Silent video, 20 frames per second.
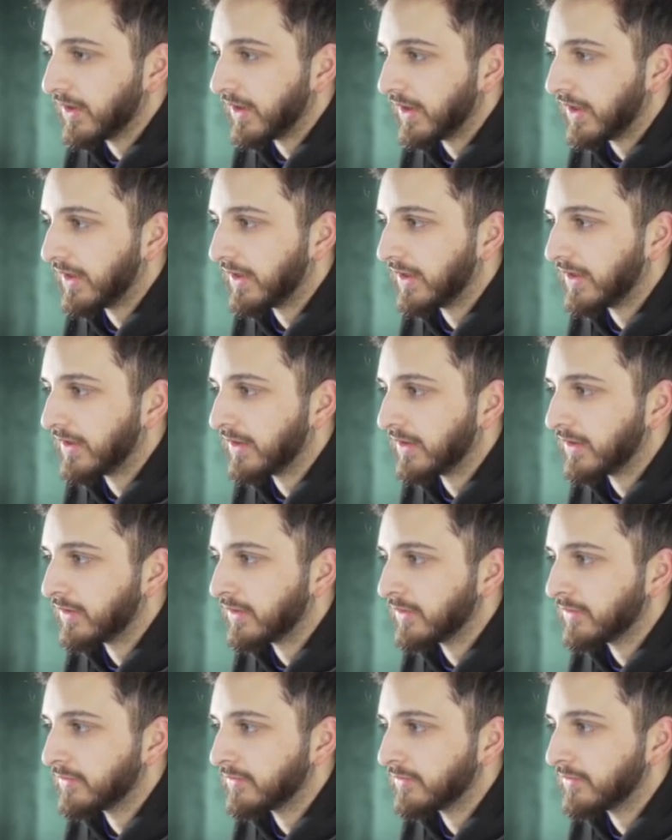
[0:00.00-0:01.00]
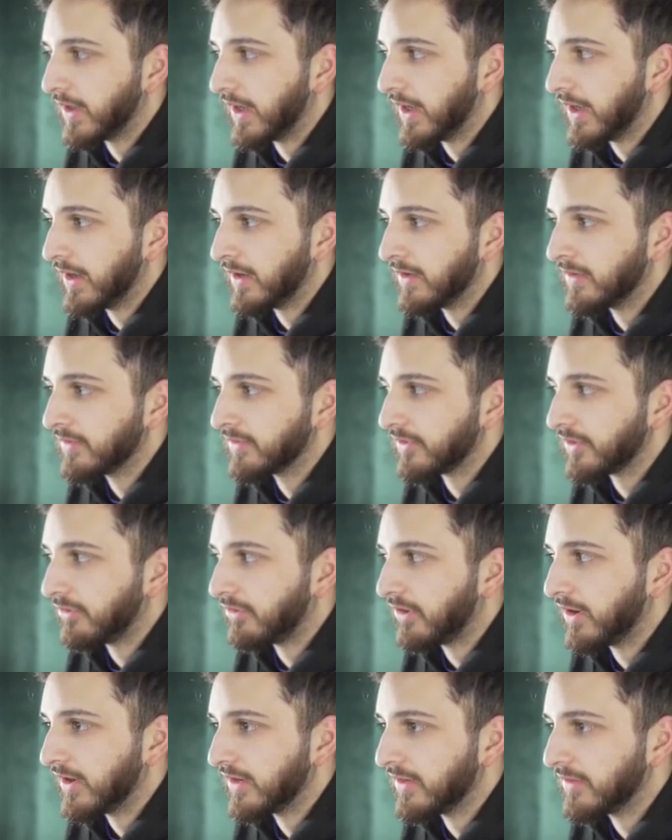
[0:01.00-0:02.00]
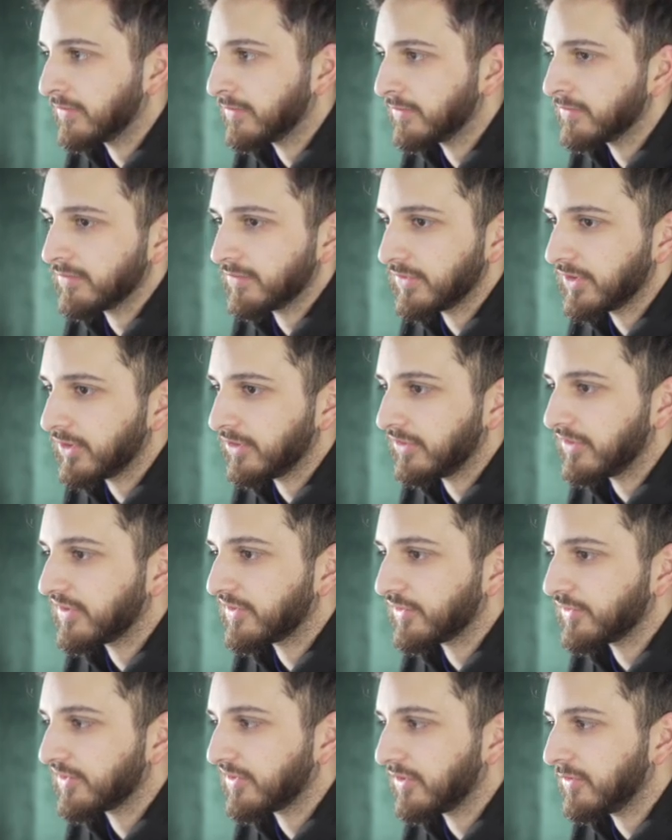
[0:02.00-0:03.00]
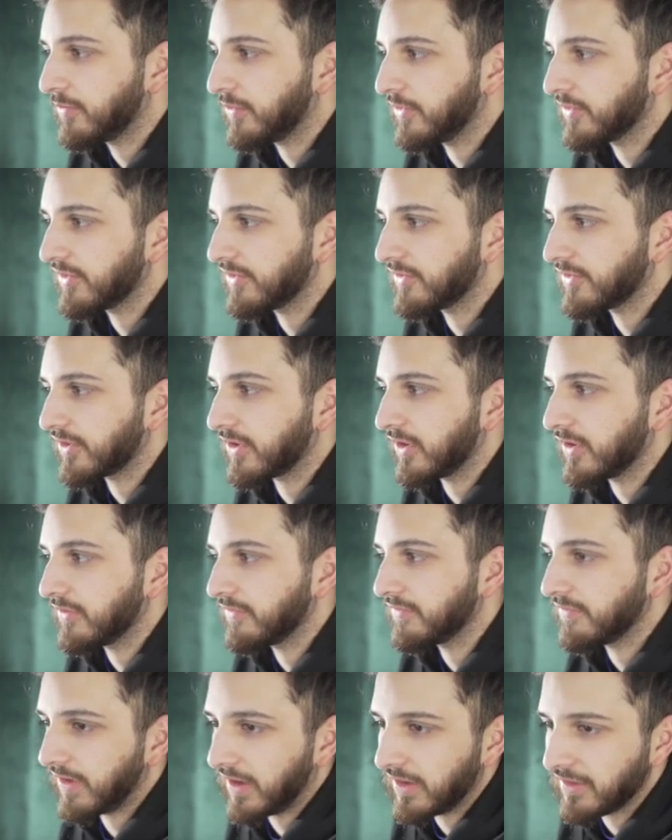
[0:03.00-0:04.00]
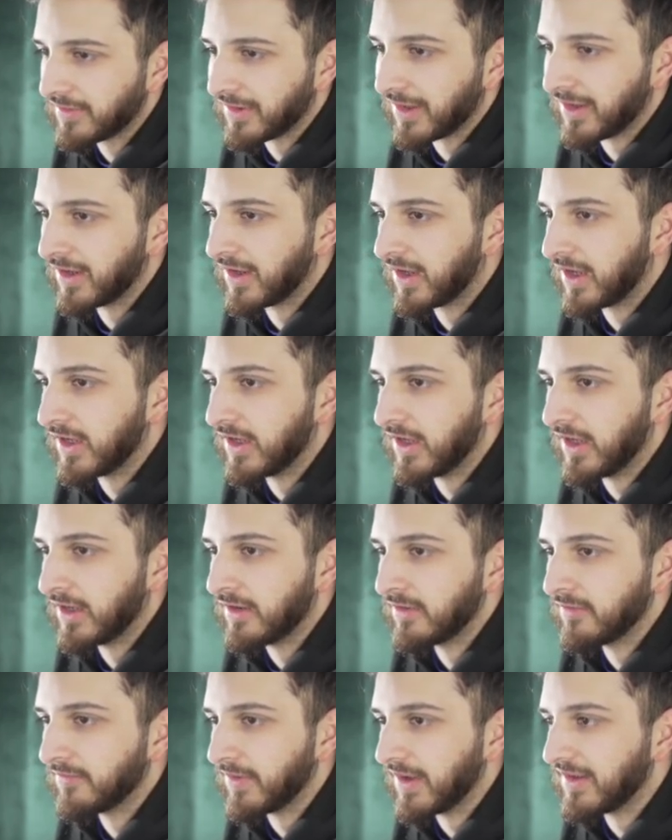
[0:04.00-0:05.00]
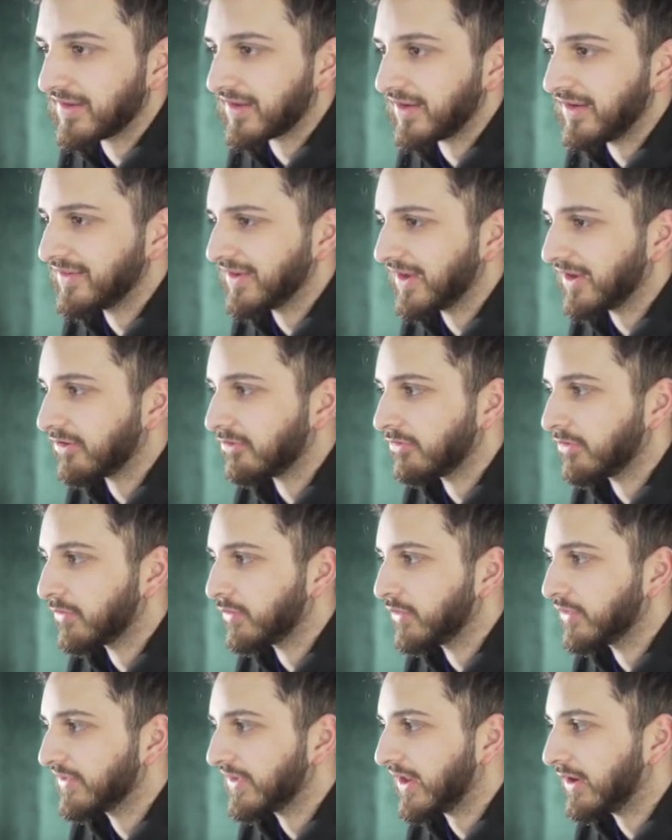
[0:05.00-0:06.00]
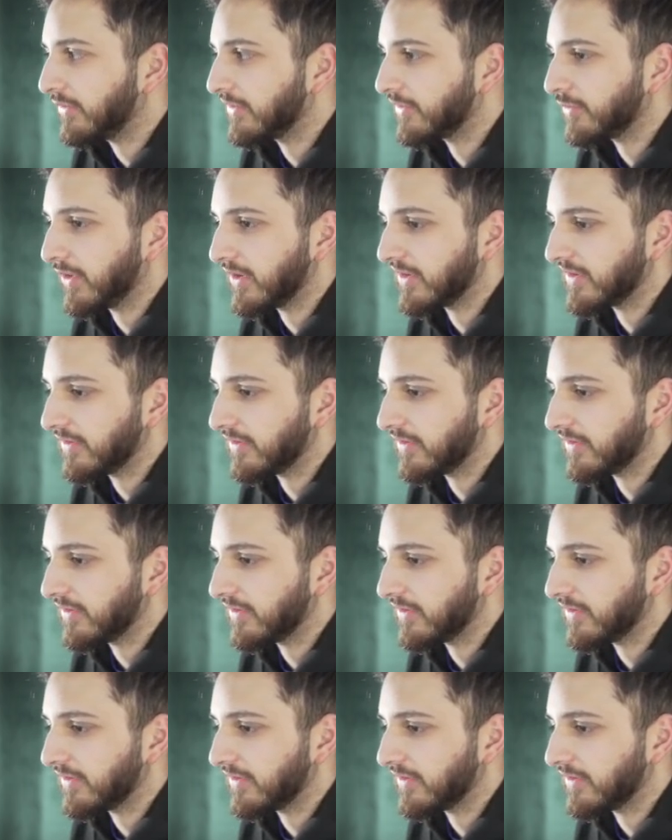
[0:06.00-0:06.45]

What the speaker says: And all right, you know, it's also important to kind of undelegate and basically take your rewards out as well.